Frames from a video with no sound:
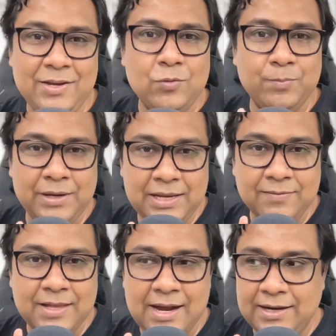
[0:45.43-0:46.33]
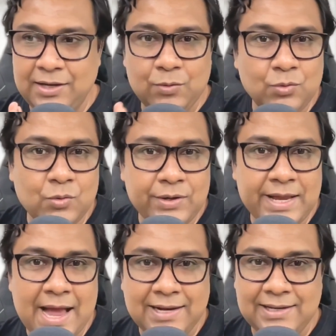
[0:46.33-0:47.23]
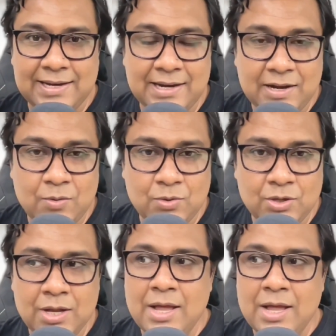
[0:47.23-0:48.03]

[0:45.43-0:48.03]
you believe that you know React in and out,